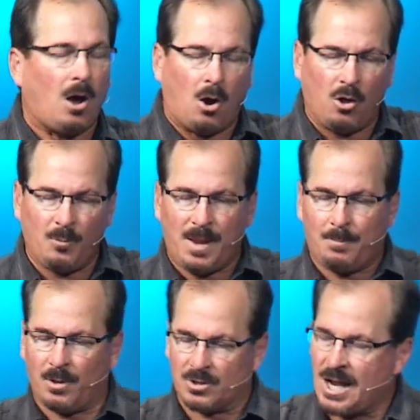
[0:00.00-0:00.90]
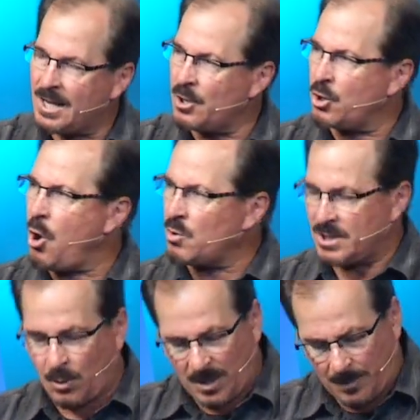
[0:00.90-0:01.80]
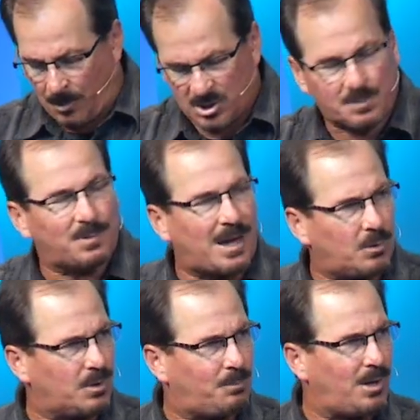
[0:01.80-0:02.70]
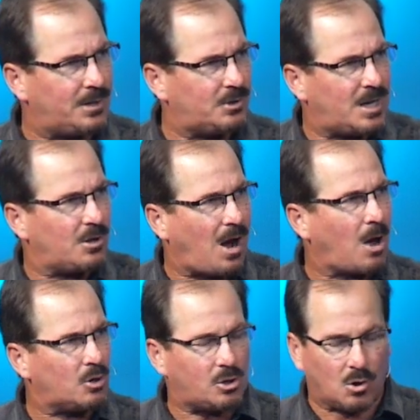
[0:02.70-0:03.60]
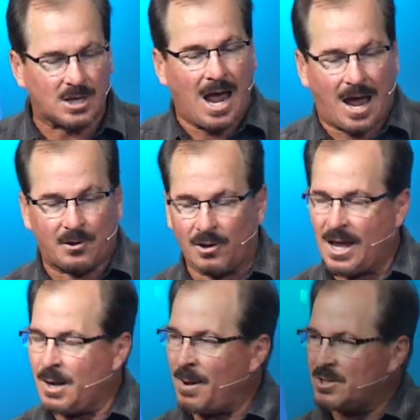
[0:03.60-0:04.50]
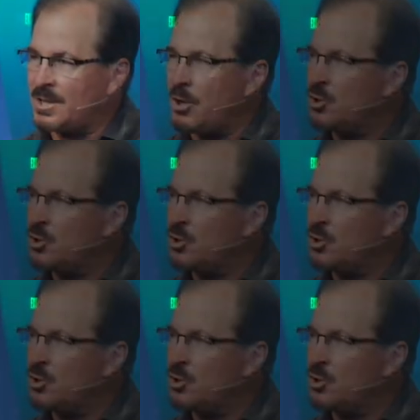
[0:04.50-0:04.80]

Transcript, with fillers: All the people are taking their coats. They don't want to get them all splattered with blood. They're taking their outer cloaks and they're laying them by this guy